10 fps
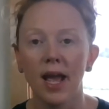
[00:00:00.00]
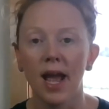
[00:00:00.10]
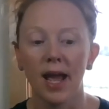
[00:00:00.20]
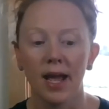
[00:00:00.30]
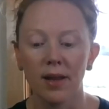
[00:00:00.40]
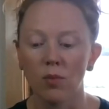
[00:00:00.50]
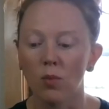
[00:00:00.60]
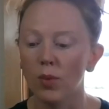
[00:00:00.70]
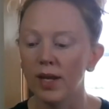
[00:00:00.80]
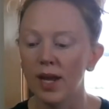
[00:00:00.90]

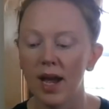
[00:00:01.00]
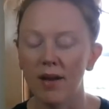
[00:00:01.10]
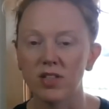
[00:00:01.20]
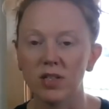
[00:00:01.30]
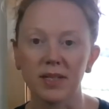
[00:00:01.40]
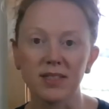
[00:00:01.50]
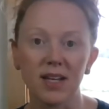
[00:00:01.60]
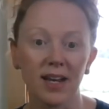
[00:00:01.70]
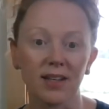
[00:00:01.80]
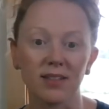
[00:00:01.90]
and we have some
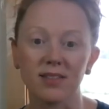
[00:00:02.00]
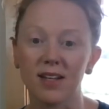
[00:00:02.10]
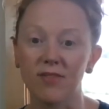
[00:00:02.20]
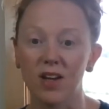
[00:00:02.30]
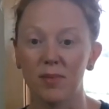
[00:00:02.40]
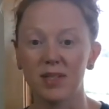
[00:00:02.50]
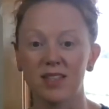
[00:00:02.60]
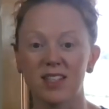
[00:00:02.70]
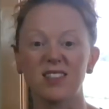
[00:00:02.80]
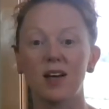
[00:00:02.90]
exciting stuff coming
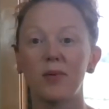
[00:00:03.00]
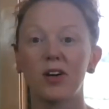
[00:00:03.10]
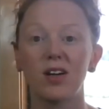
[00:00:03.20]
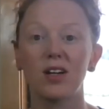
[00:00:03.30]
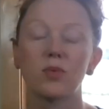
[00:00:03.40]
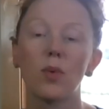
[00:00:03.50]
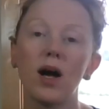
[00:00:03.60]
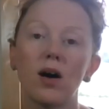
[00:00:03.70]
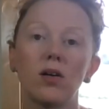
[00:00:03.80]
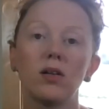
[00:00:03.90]
this summer as
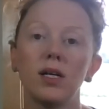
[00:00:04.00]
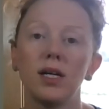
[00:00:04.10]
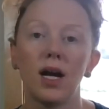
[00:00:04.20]
well.